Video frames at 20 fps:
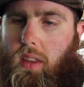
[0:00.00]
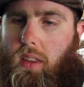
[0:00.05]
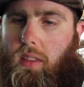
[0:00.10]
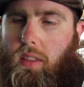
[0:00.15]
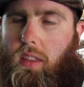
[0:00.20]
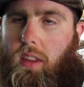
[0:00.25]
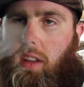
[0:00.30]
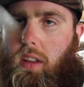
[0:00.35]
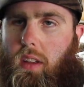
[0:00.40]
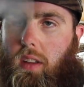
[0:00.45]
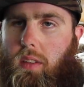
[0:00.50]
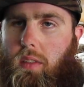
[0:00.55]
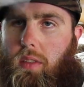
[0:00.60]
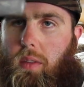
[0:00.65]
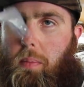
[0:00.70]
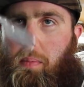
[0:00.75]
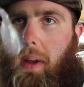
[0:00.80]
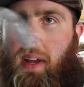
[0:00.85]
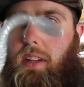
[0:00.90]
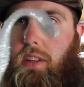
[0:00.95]

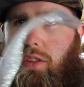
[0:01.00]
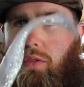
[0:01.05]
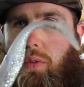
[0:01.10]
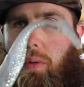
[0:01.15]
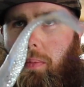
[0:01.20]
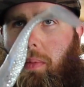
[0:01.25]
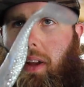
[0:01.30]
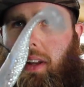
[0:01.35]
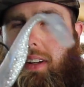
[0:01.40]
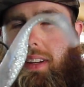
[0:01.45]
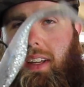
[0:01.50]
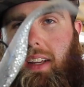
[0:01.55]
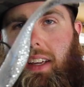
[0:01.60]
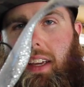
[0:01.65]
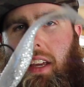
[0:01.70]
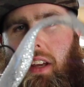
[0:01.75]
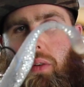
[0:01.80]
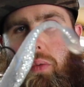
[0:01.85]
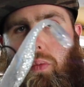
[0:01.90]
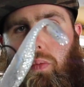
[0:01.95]
the main swimbait did
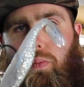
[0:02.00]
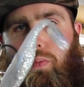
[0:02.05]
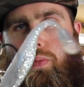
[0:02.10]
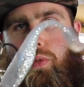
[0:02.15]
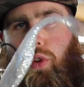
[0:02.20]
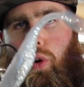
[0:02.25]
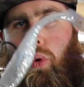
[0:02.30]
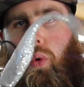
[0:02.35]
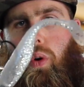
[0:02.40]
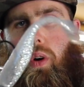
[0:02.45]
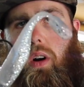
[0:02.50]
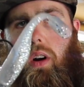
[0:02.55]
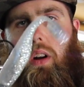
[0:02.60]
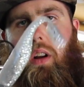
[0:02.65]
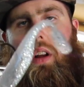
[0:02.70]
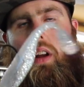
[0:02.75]
get tore.